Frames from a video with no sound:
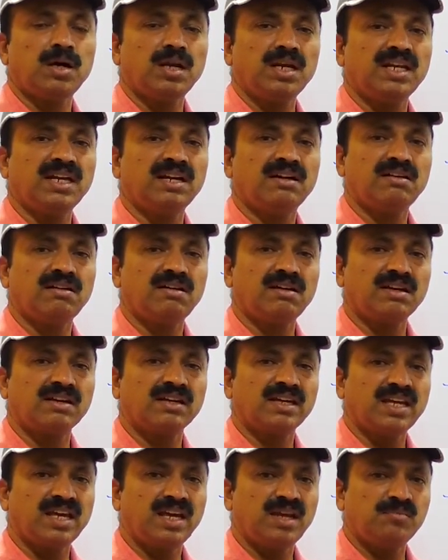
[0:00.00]
Ali
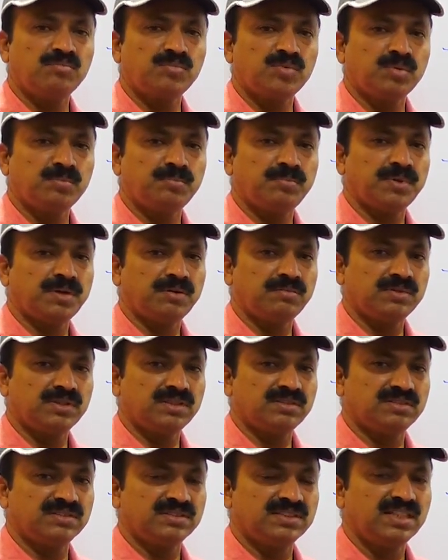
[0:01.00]
Khan came to
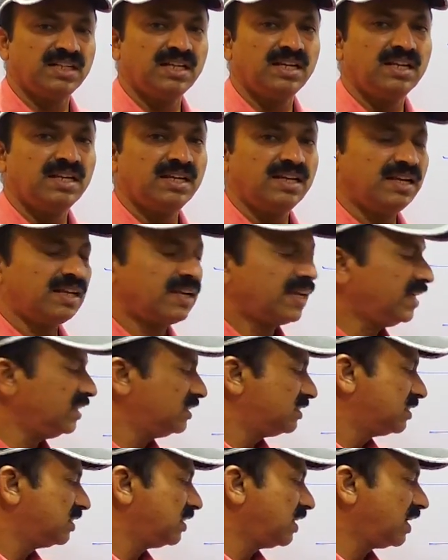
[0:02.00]
power.
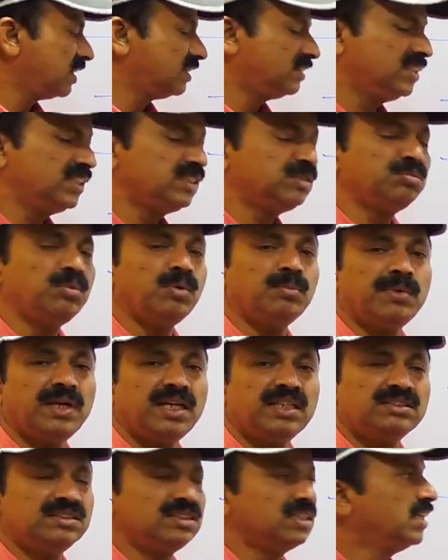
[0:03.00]
Right? At this
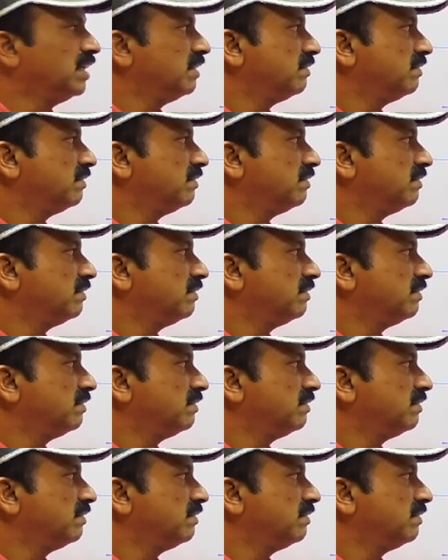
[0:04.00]
moment,